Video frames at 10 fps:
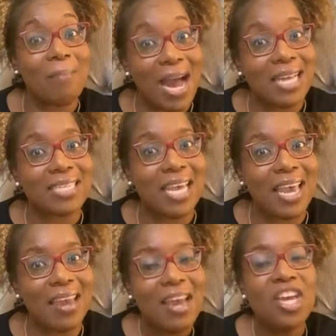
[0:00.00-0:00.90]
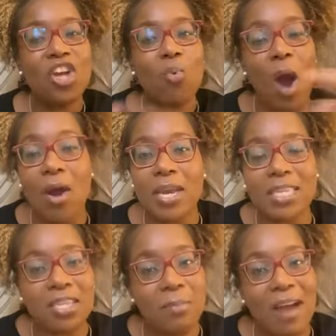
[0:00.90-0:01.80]
mindset to walk
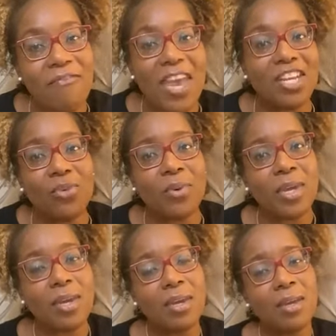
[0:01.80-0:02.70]
into my victory.